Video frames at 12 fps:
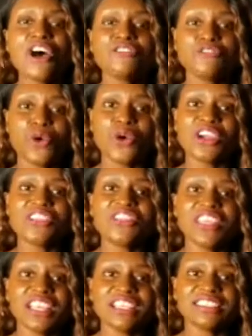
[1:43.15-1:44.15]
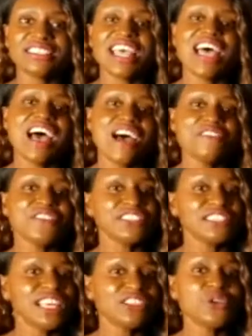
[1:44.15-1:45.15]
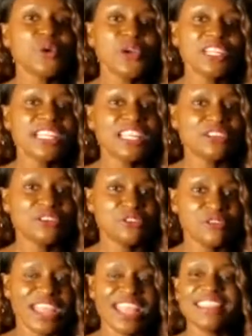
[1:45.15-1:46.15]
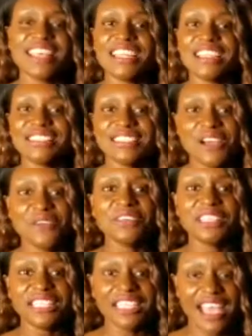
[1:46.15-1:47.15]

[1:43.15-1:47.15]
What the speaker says: for this FSS coordinator grant that is currently